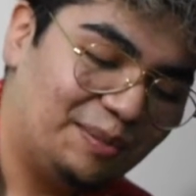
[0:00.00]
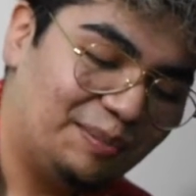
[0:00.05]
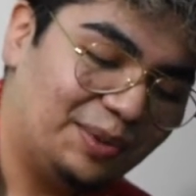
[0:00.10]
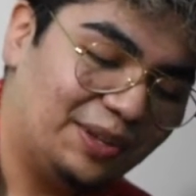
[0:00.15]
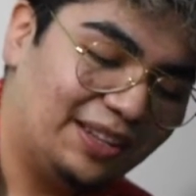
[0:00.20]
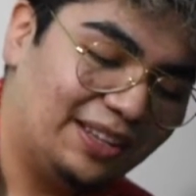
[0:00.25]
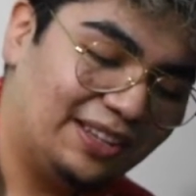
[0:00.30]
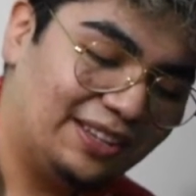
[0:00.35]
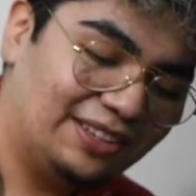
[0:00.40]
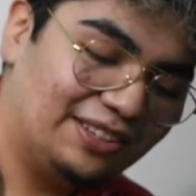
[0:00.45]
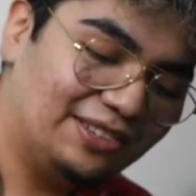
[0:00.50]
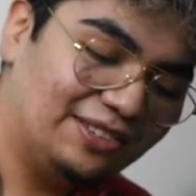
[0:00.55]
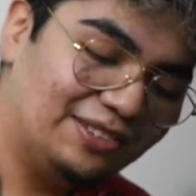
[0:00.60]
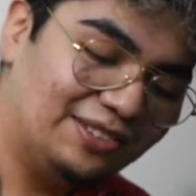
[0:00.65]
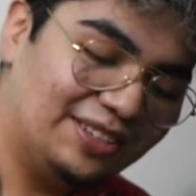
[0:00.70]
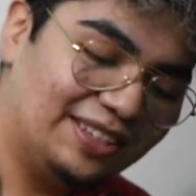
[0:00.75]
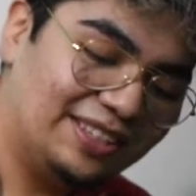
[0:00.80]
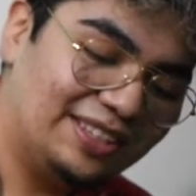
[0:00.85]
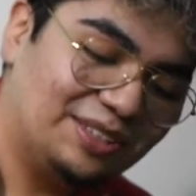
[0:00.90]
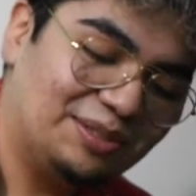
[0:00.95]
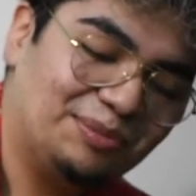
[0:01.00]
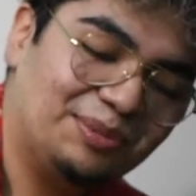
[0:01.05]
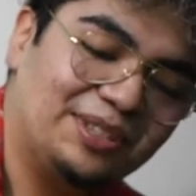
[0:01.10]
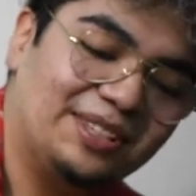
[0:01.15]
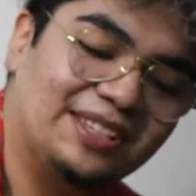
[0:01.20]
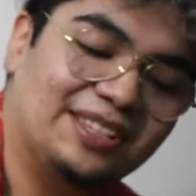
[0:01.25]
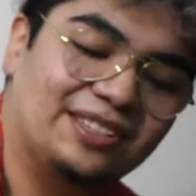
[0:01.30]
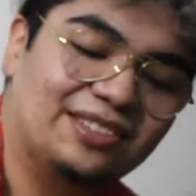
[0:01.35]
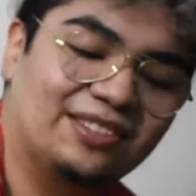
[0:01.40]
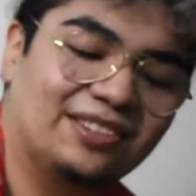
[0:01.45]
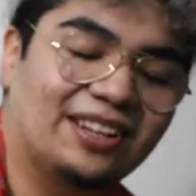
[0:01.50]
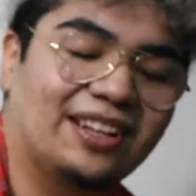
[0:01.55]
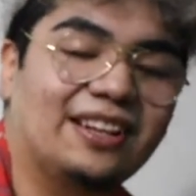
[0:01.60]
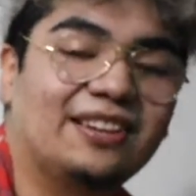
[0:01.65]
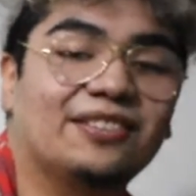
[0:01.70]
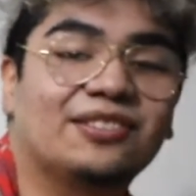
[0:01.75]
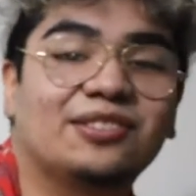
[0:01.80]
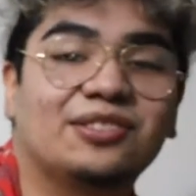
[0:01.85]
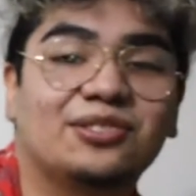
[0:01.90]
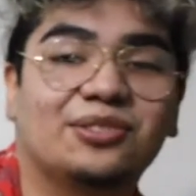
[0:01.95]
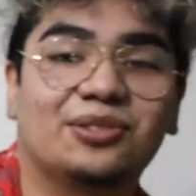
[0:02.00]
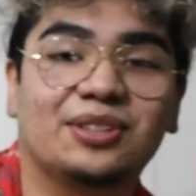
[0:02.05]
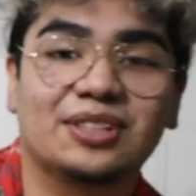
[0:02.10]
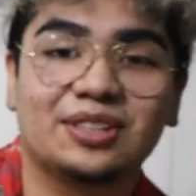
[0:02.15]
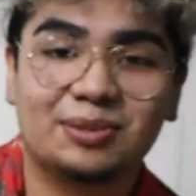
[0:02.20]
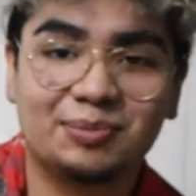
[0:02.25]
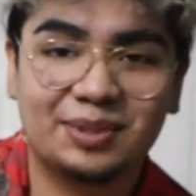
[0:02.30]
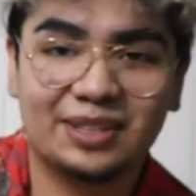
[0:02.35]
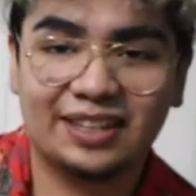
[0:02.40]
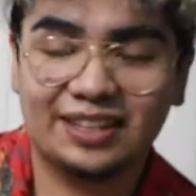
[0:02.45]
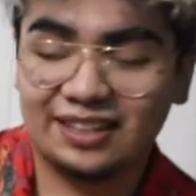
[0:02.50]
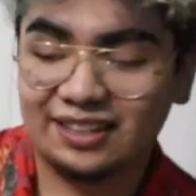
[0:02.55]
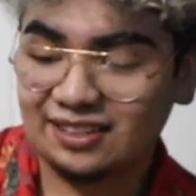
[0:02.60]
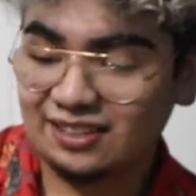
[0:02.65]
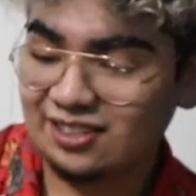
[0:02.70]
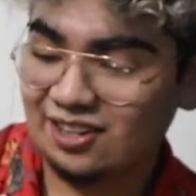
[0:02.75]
but like you don't need somebody in your life who's going to be like